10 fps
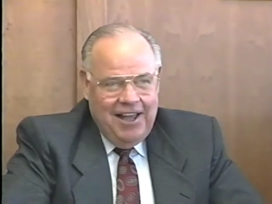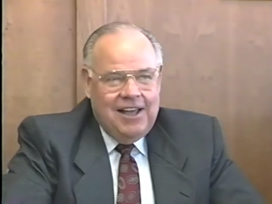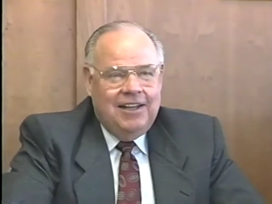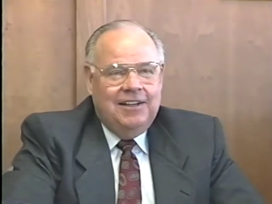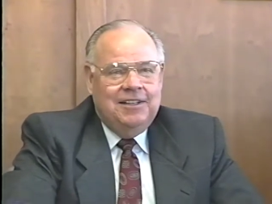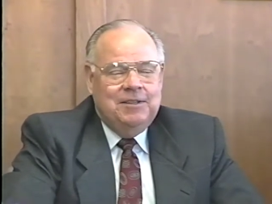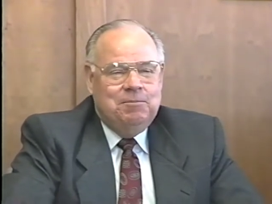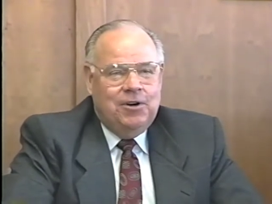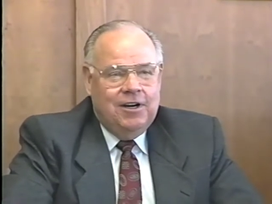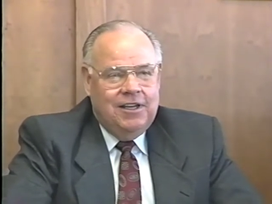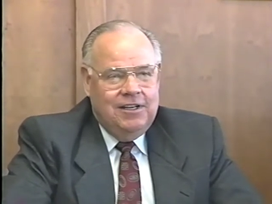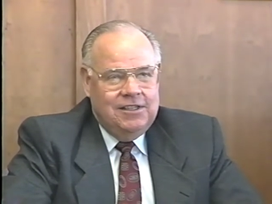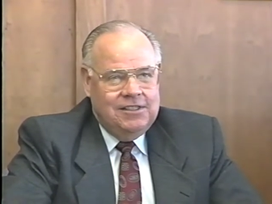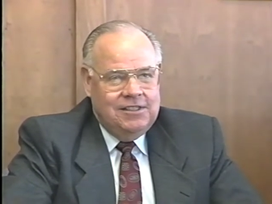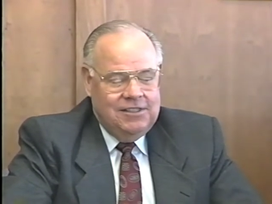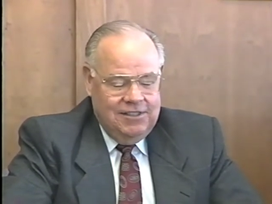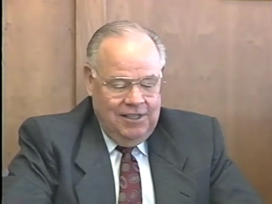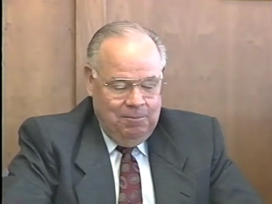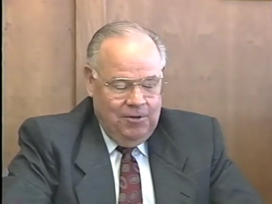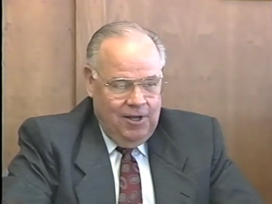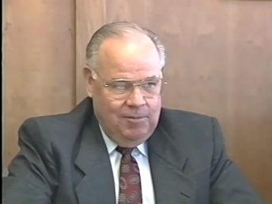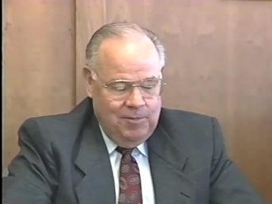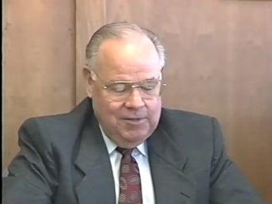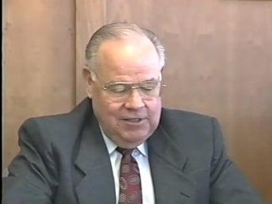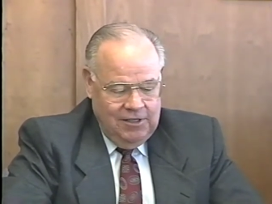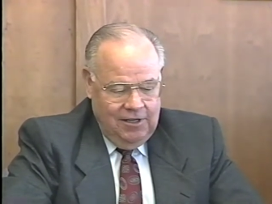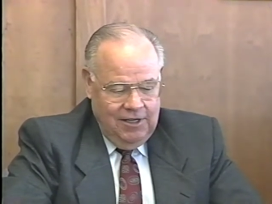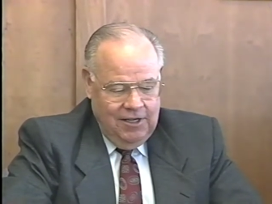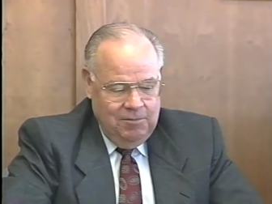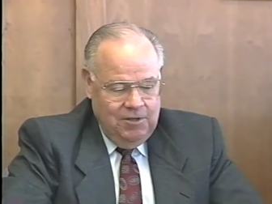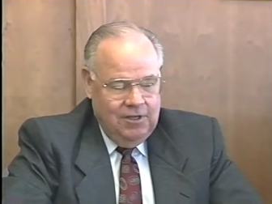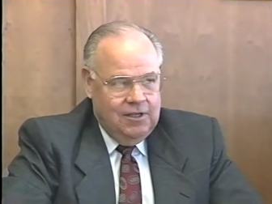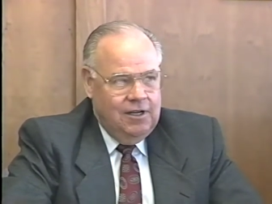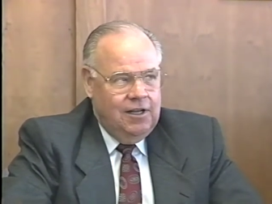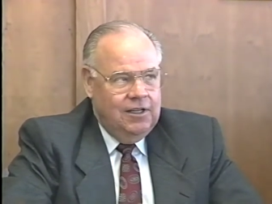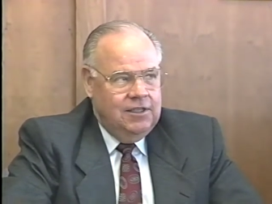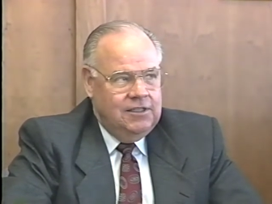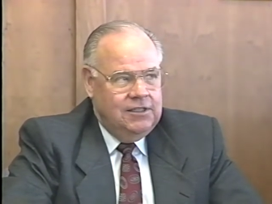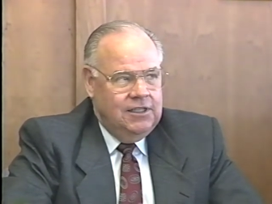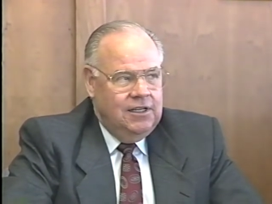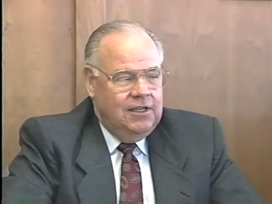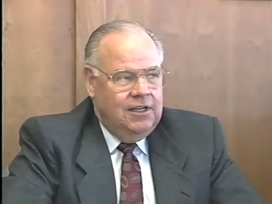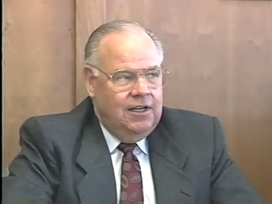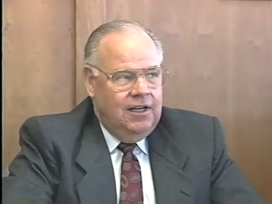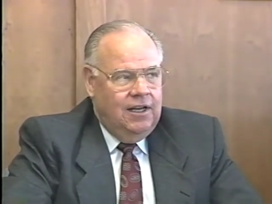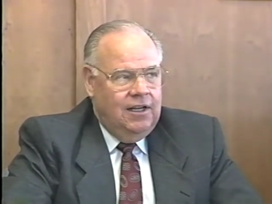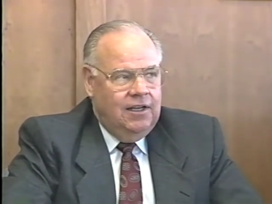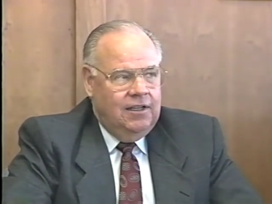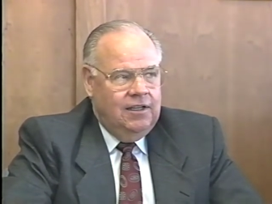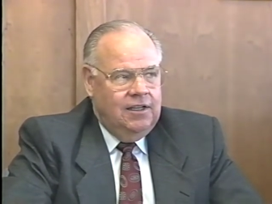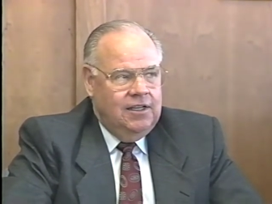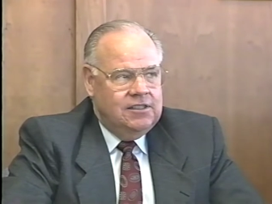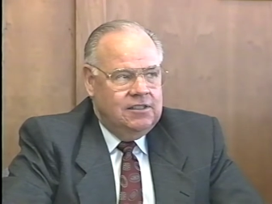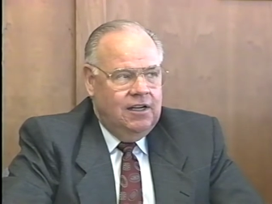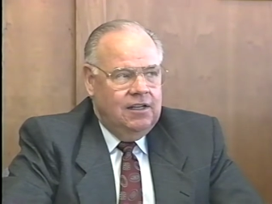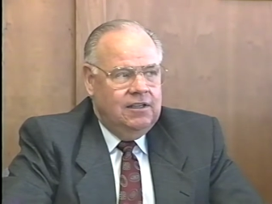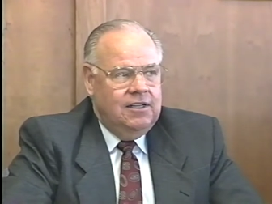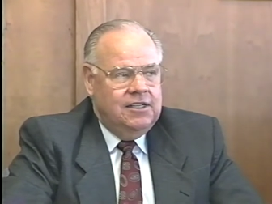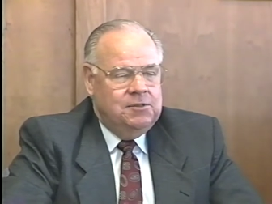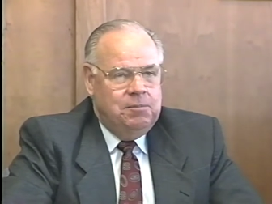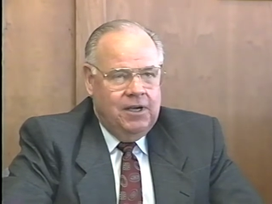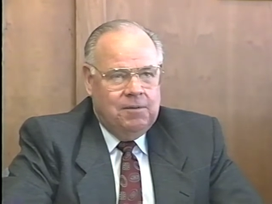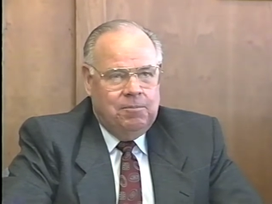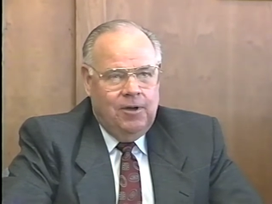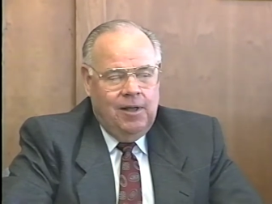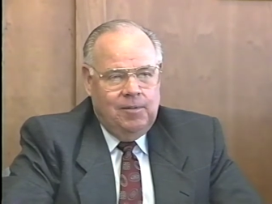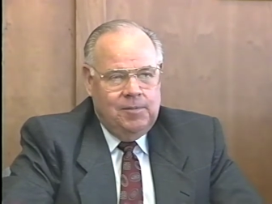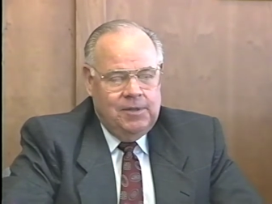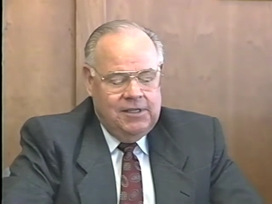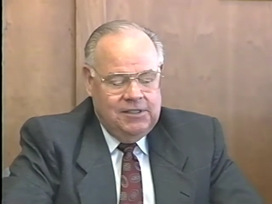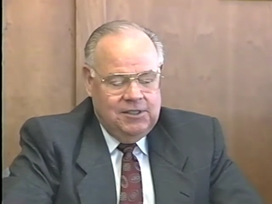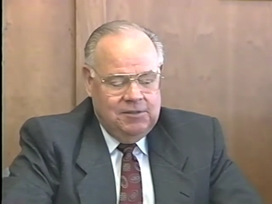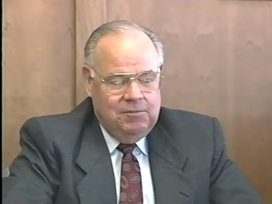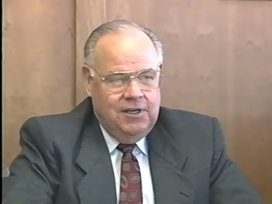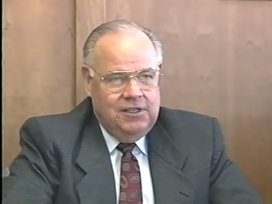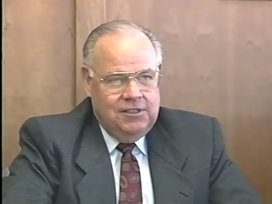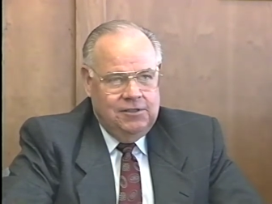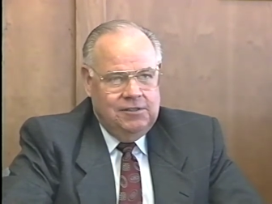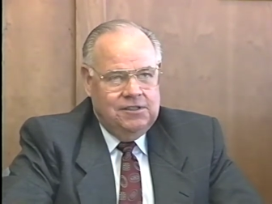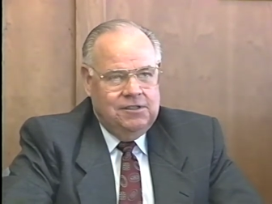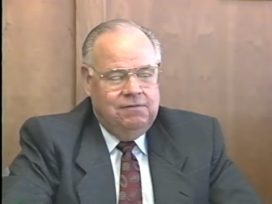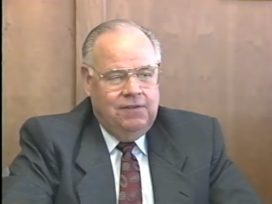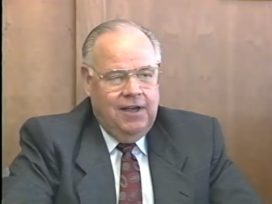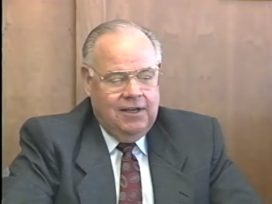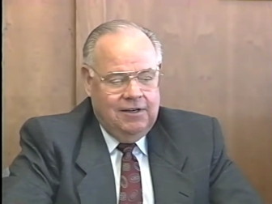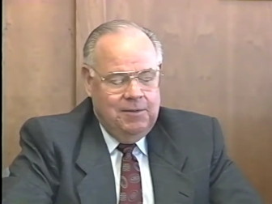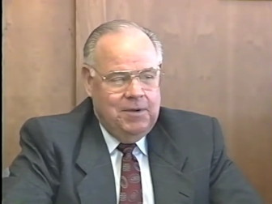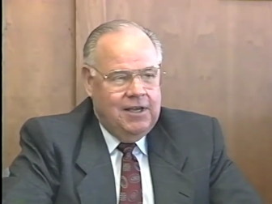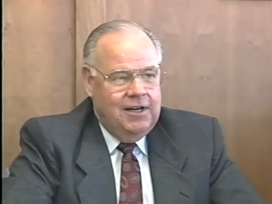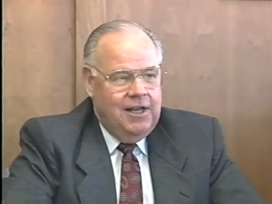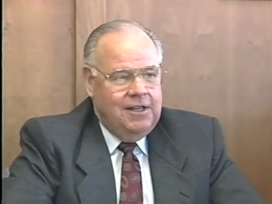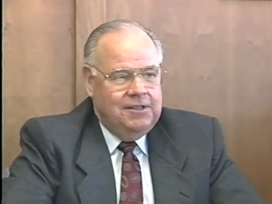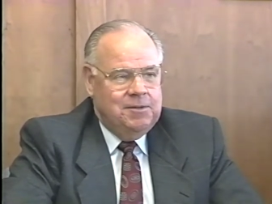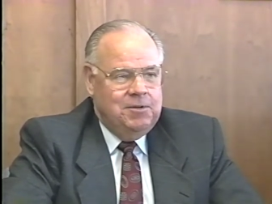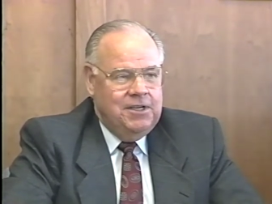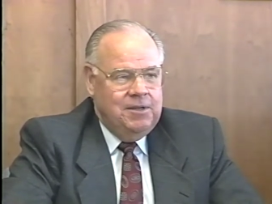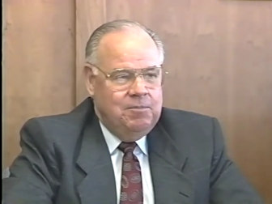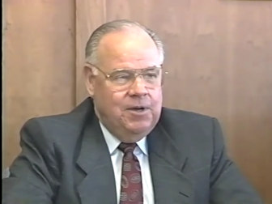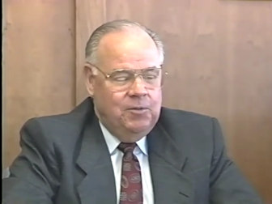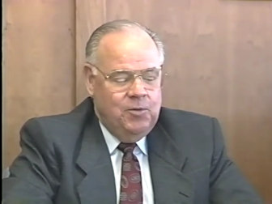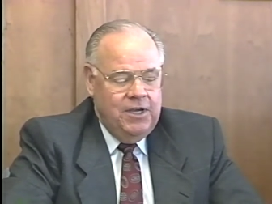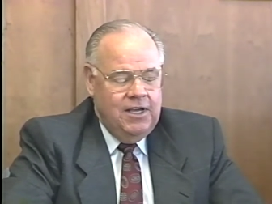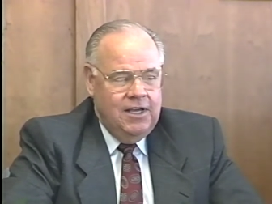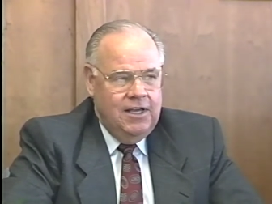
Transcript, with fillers: uh, parking is a problem at Salt Lake Community College. Uh, it's not as big a problem as many students and faculty make it out to be, but we